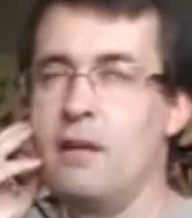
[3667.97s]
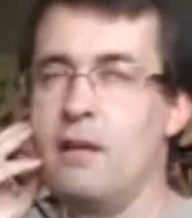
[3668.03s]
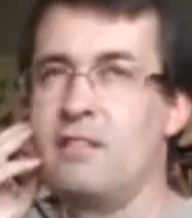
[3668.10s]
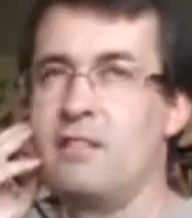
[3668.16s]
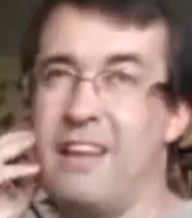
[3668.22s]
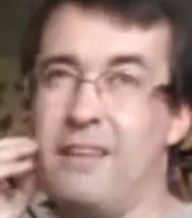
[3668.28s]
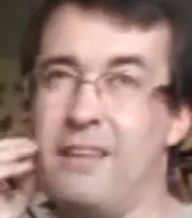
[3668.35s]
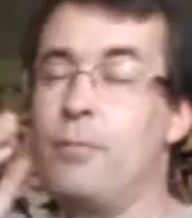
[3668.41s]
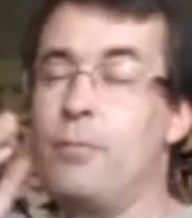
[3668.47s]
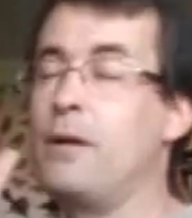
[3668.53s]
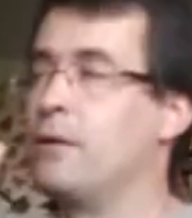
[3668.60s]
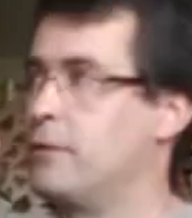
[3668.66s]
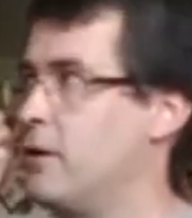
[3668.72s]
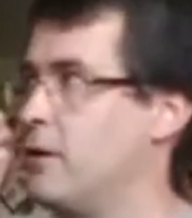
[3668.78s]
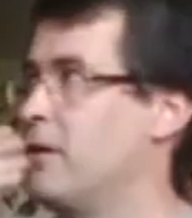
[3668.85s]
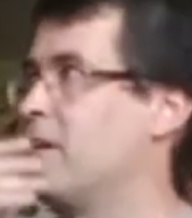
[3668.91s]

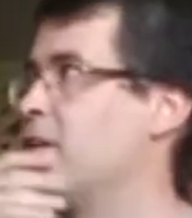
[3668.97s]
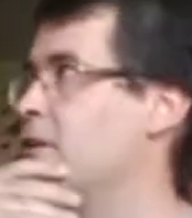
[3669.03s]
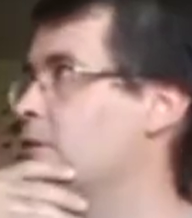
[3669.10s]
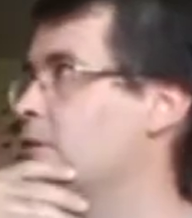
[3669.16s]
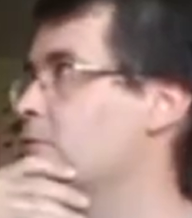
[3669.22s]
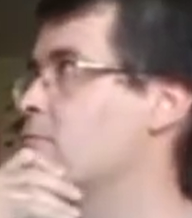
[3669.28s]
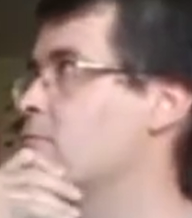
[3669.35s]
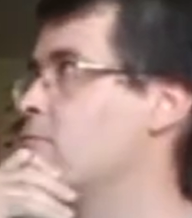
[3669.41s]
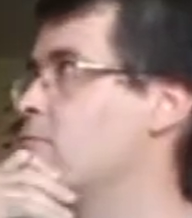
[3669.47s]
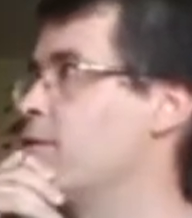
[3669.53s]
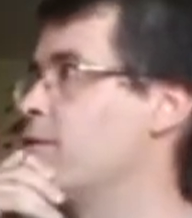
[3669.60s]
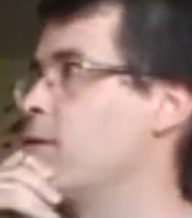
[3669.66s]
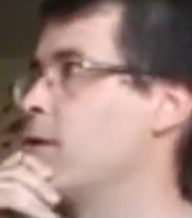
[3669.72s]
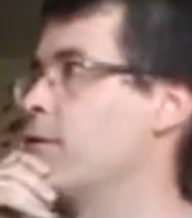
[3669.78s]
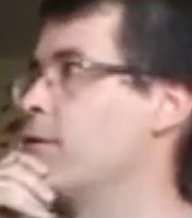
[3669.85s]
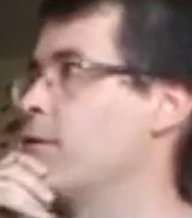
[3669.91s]
Slender-billed curlew is
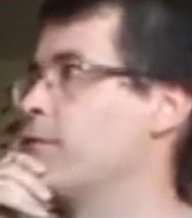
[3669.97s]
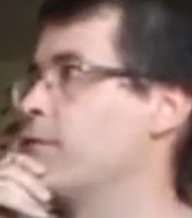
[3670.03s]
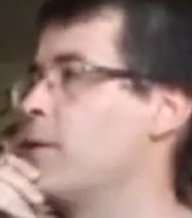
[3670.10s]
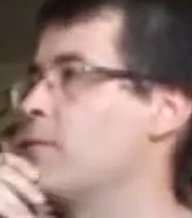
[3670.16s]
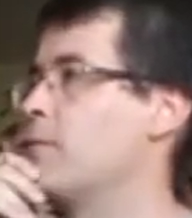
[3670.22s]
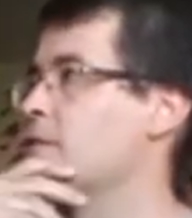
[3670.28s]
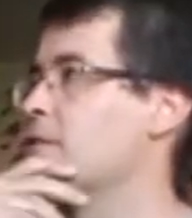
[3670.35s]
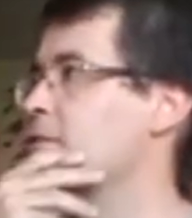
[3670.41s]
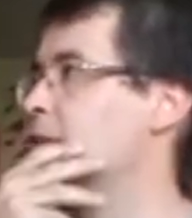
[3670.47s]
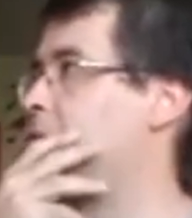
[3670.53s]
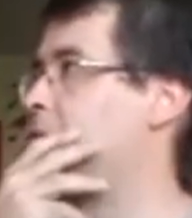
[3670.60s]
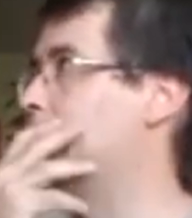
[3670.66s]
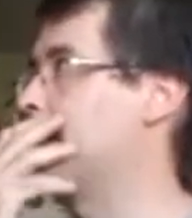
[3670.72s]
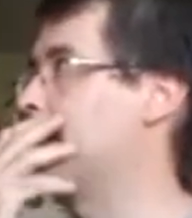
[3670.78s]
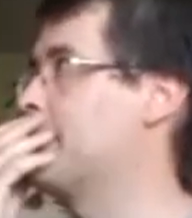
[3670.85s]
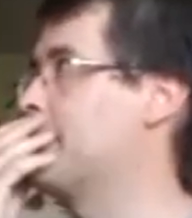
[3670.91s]
one of them. It's
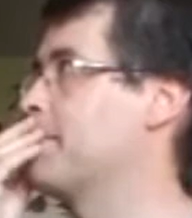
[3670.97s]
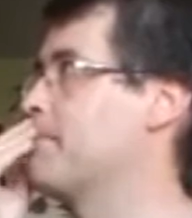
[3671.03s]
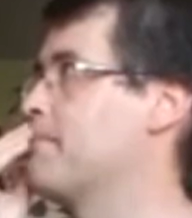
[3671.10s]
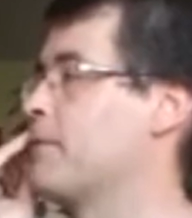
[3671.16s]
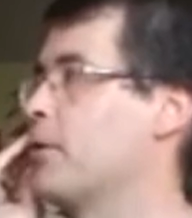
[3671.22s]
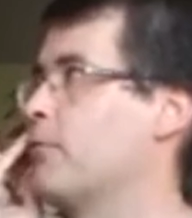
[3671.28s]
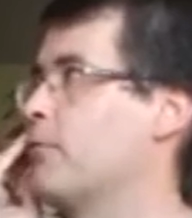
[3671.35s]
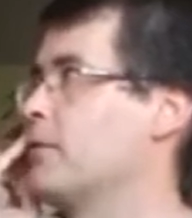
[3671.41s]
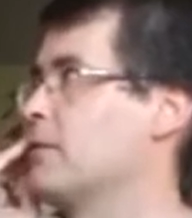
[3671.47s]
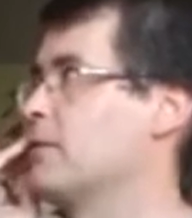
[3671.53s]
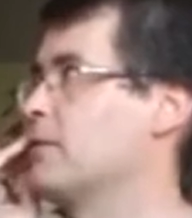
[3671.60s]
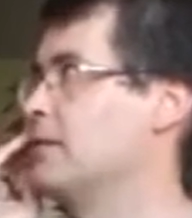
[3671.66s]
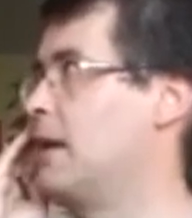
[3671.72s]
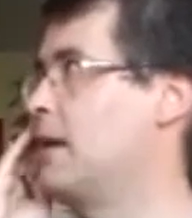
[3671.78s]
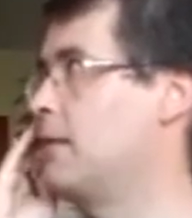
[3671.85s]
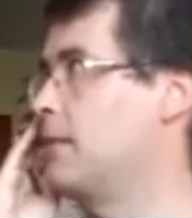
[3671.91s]
always a
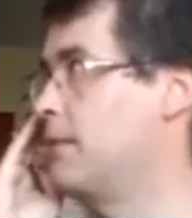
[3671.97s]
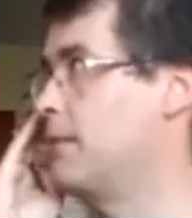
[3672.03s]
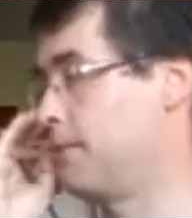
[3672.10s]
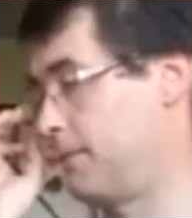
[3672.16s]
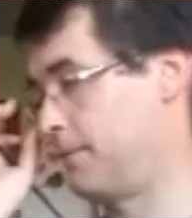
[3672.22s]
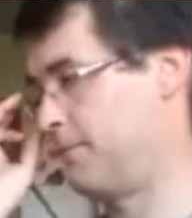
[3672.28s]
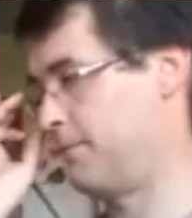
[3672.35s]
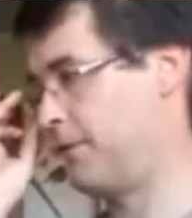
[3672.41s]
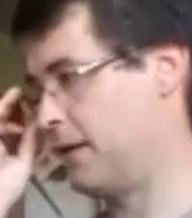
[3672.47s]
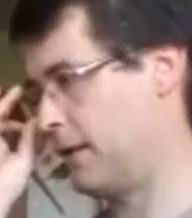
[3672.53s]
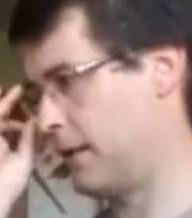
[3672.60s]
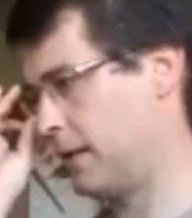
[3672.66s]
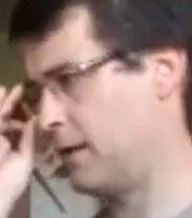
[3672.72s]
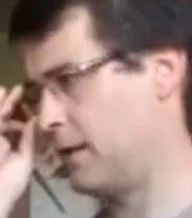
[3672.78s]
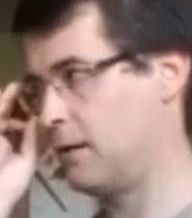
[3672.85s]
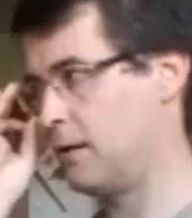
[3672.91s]
sad
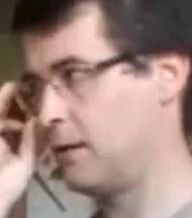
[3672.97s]
feeling.